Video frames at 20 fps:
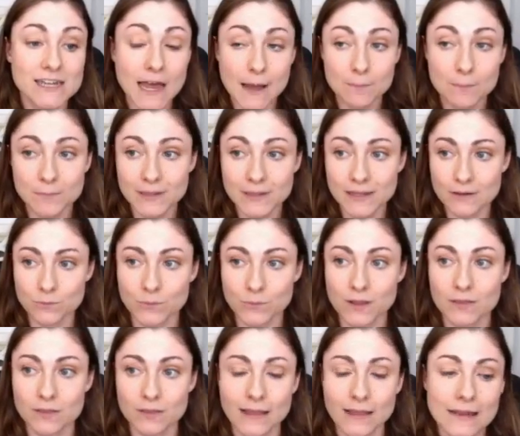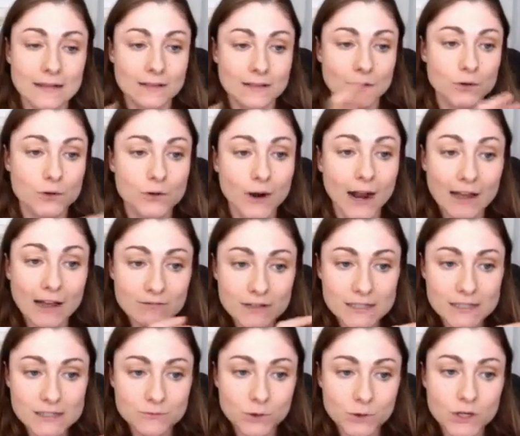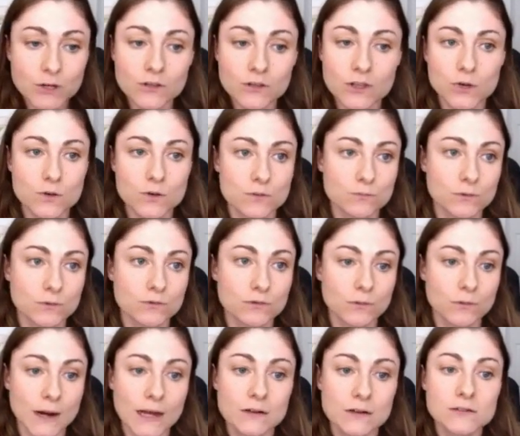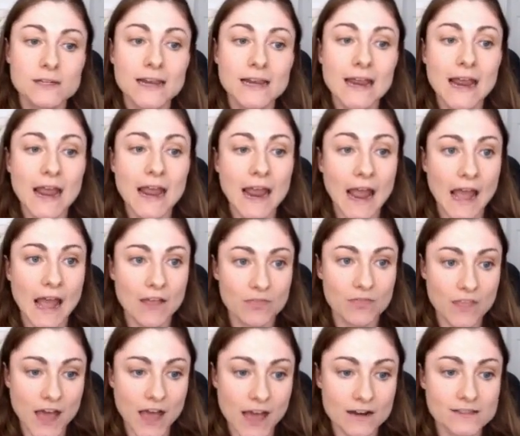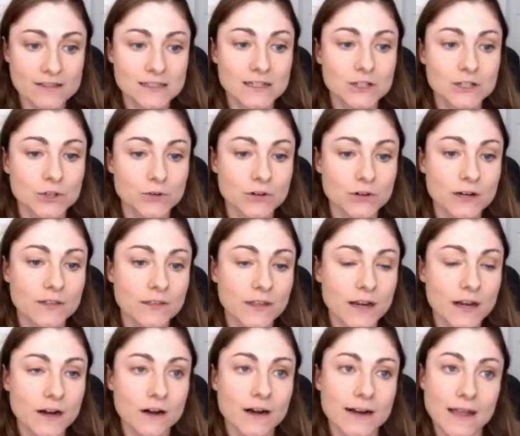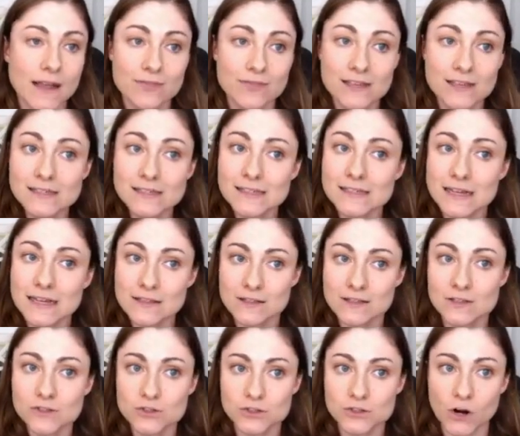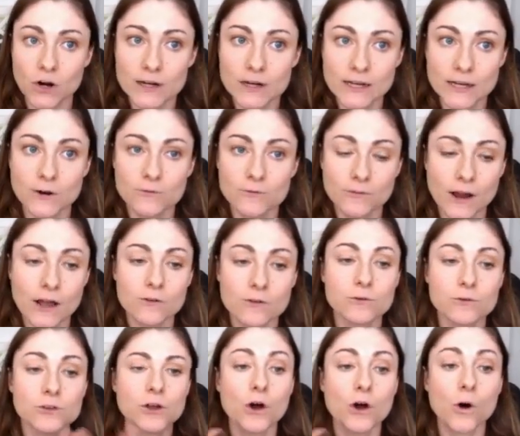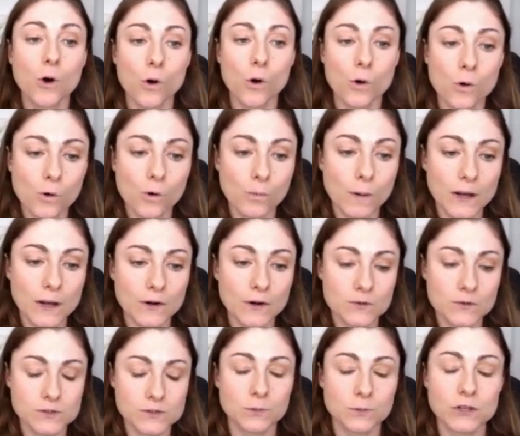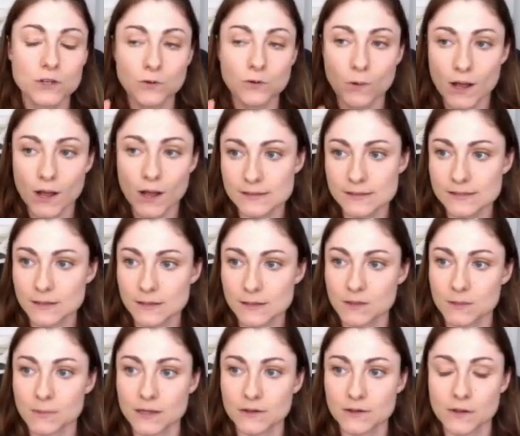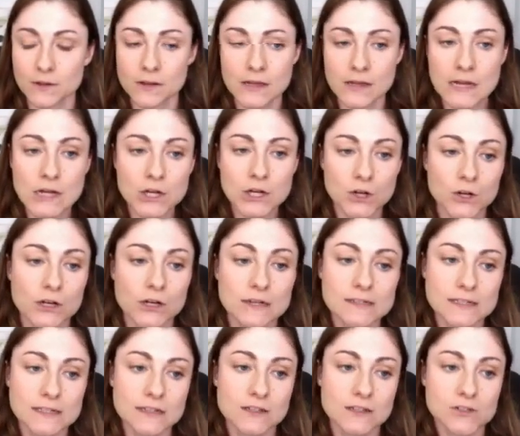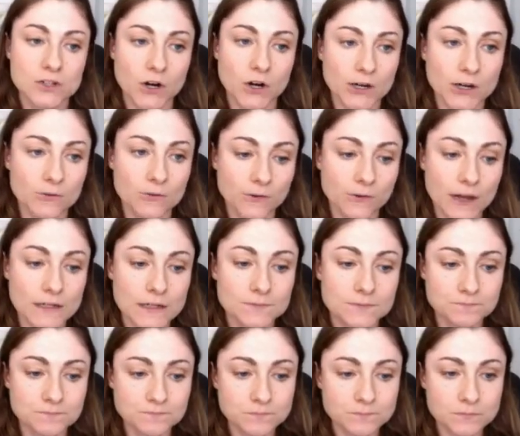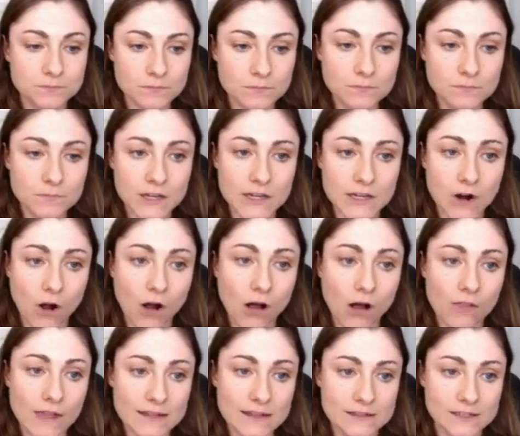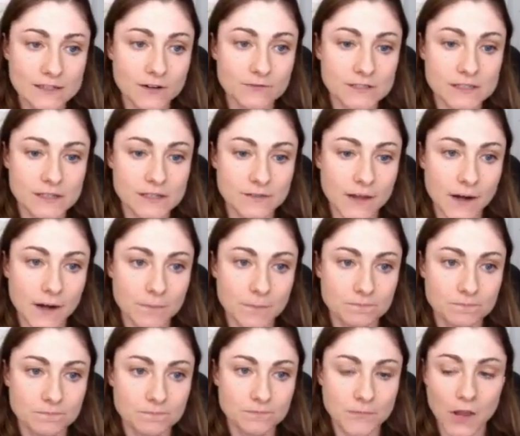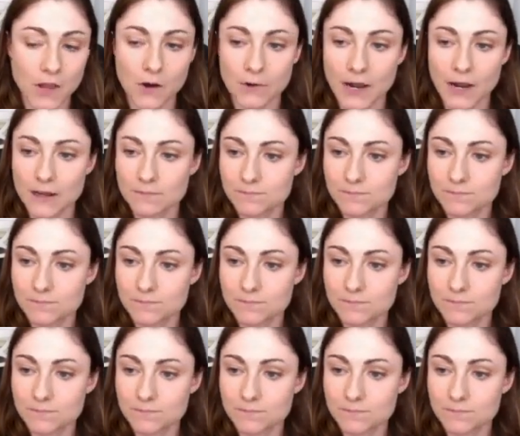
template with like little graphics for you that you can move around, and that is included in there. Again, this is in the Start Here file for the whole bundle. So when you unzip the bundle, you're going to see the Start Here file, and all that stuff is in there. Okay.